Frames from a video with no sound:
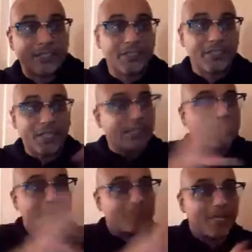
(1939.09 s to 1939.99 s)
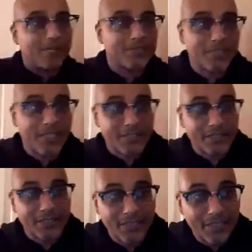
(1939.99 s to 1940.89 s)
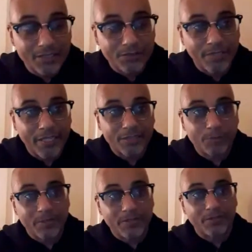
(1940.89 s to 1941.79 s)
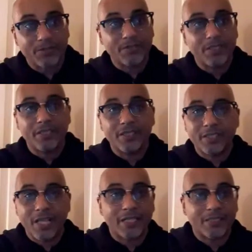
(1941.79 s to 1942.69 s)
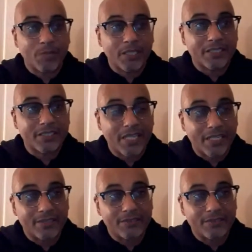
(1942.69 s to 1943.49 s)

The other company have a section. It's very expensive. It's like real estate.